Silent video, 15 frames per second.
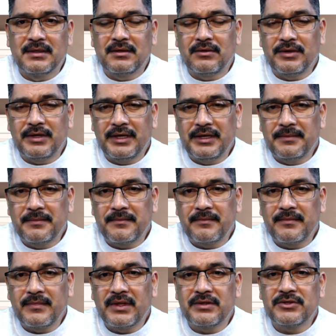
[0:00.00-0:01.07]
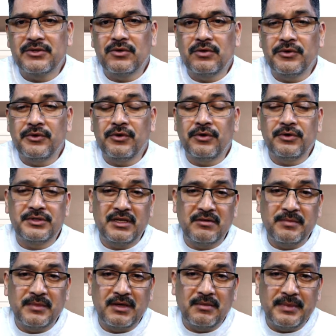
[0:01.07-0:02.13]
Okay, so you go to City
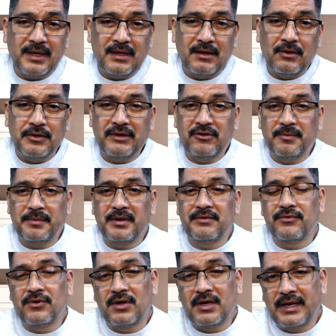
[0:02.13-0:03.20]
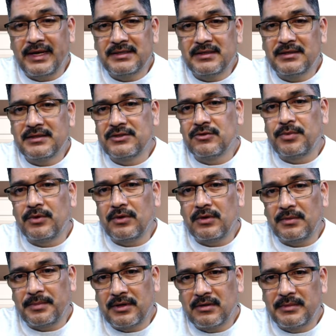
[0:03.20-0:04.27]
of Montebello, you have to pay for a license to pull
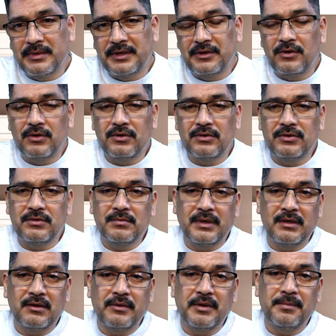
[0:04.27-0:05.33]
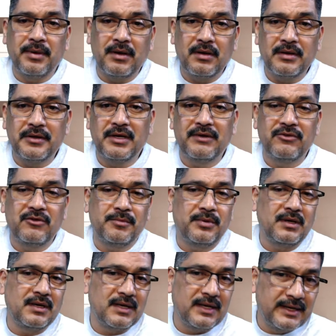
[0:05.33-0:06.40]
a permit. You go to Monterey Park, you have to
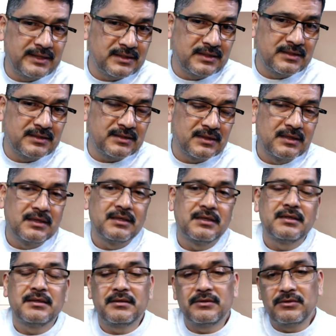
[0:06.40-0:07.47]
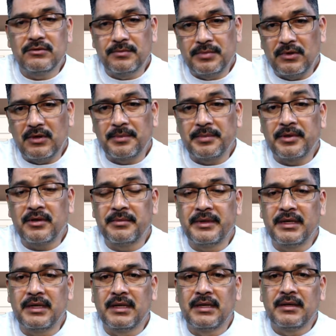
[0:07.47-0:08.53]
pull a license to pull a
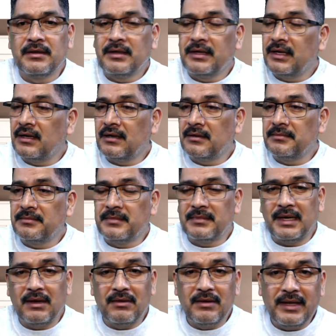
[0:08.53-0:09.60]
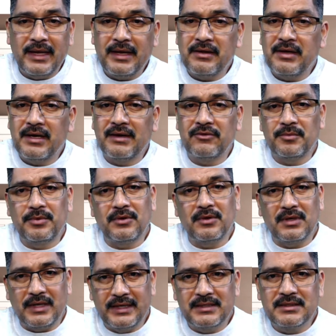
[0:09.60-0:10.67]
permit. LA, you have to pull a
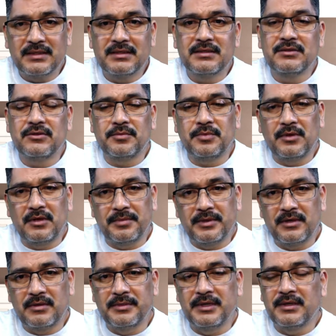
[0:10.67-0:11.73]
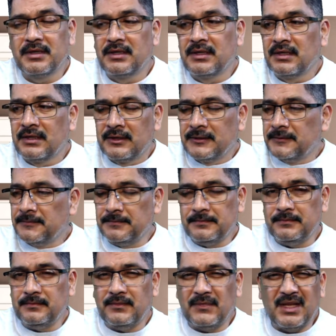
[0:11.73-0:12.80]
license to pull a permit.
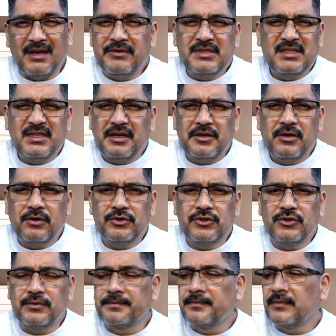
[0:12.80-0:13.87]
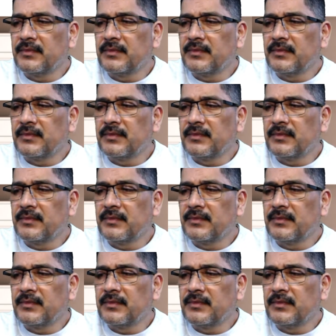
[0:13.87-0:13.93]
Every city you go to.